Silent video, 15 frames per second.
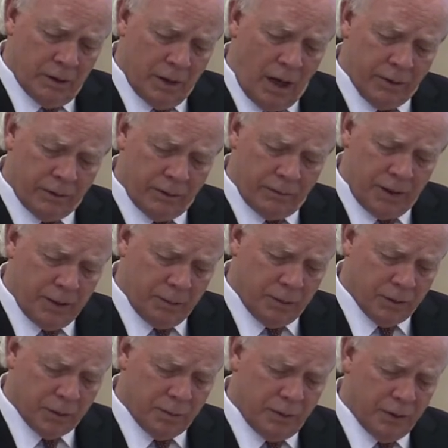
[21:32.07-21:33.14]
author of
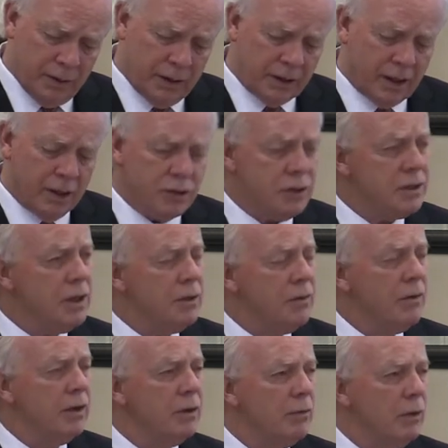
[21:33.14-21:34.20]
Hebrews put it,
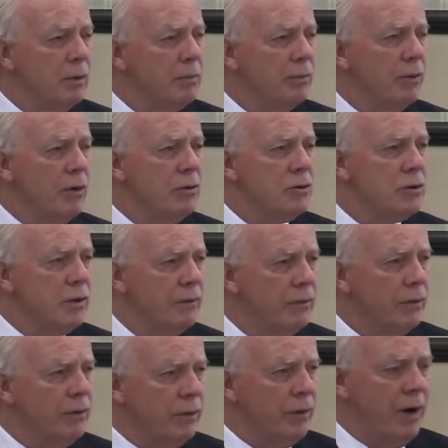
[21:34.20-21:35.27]
considering the reproach
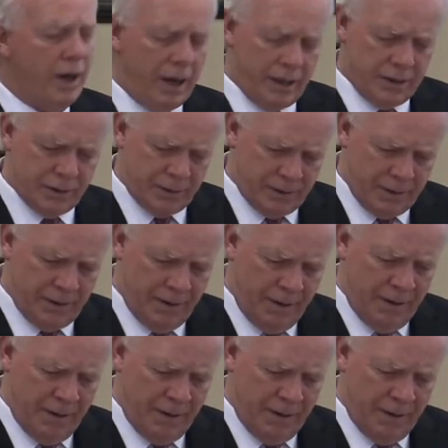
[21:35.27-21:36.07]
of Christ